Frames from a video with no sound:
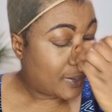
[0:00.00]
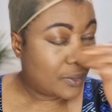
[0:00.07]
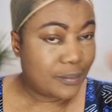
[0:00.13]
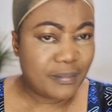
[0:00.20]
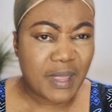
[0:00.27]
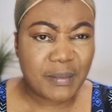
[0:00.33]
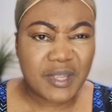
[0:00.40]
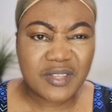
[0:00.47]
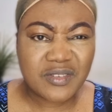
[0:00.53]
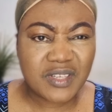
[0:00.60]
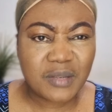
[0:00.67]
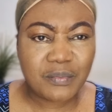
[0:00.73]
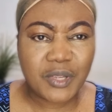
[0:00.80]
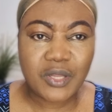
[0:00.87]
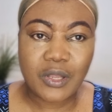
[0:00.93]
maybe to the
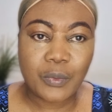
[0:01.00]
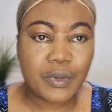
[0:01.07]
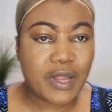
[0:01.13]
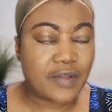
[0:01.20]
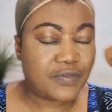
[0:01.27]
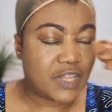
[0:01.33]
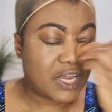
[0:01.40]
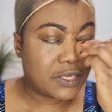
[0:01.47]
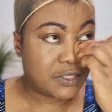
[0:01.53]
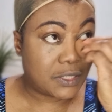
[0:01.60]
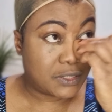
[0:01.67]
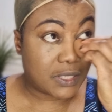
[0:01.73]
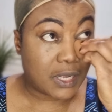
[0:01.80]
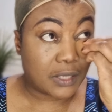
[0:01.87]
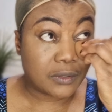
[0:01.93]
bin. I would have dashed
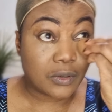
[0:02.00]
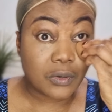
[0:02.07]
it out